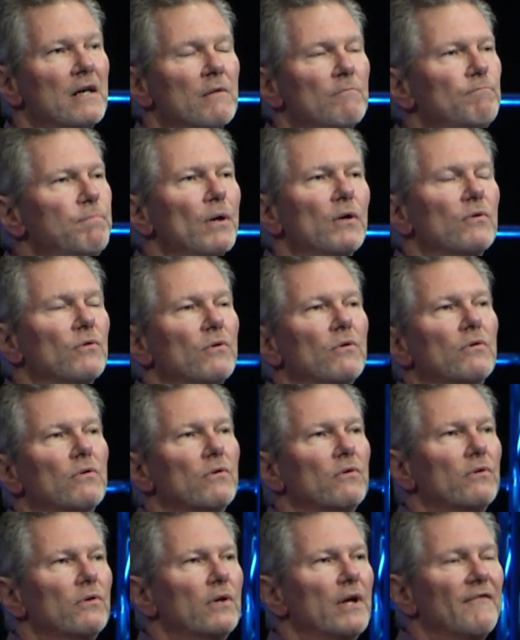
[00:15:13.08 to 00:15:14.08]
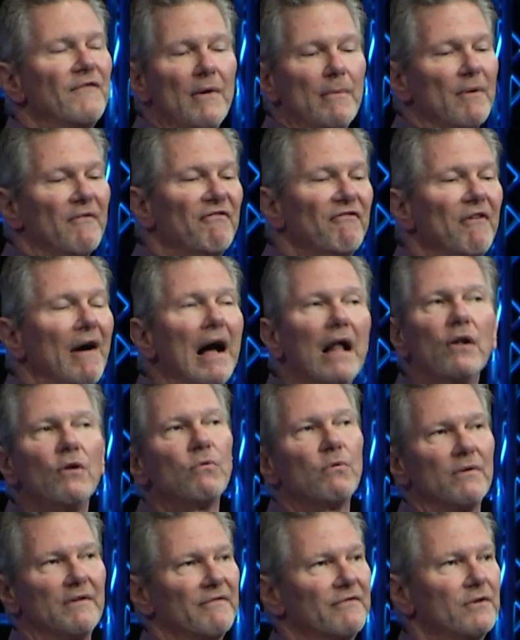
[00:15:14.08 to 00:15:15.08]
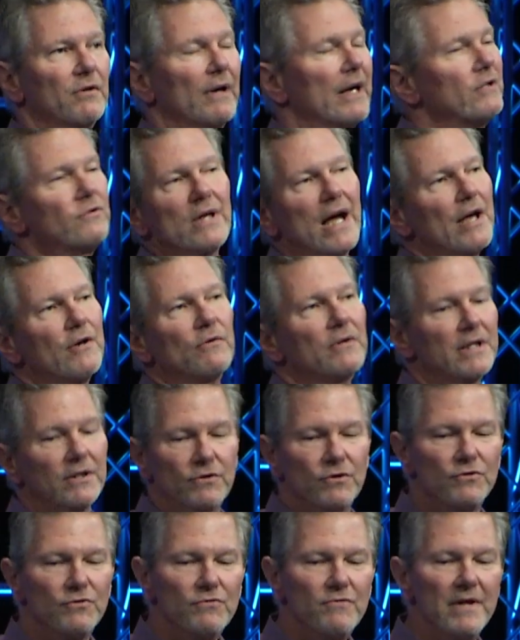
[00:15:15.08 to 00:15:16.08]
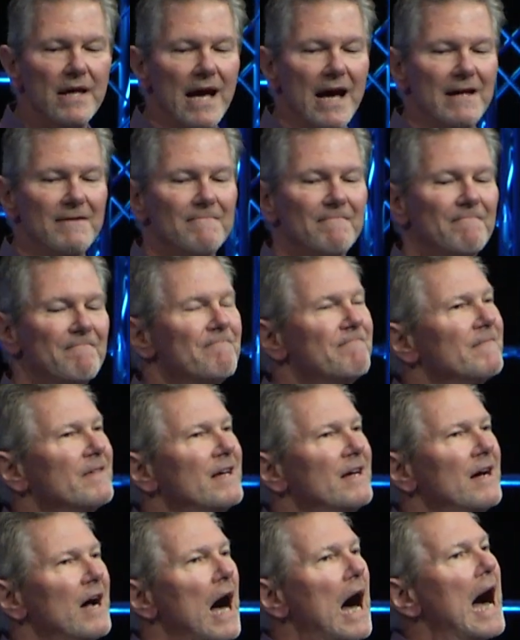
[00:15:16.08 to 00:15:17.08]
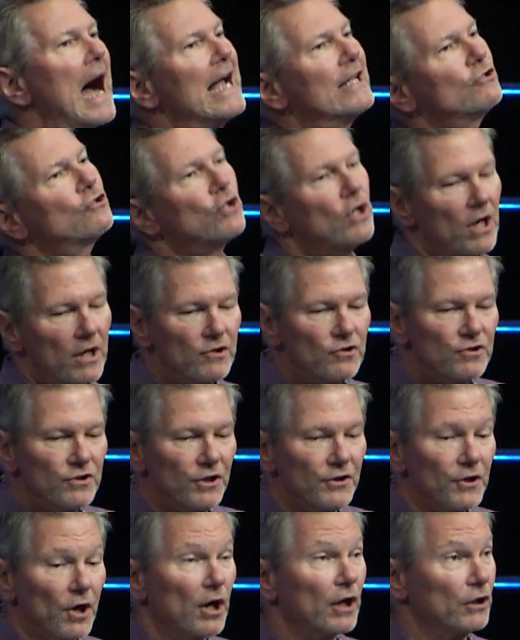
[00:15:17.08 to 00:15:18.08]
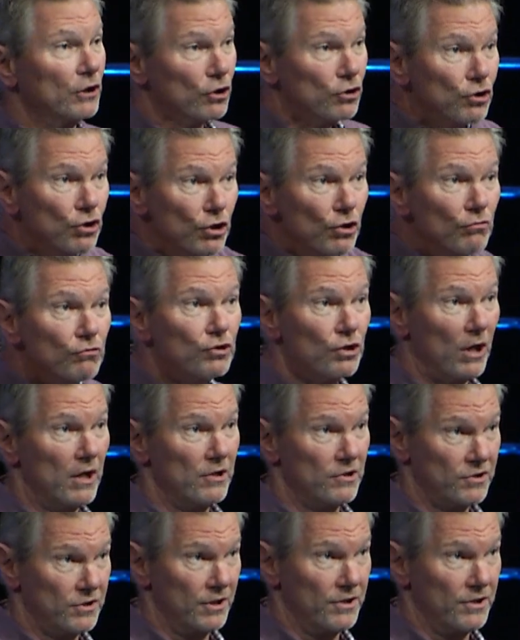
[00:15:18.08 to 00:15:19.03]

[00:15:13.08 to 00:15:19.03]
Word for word: But if I'm a follower of Christ, I don't get to do that. I charge the darkness, you charge the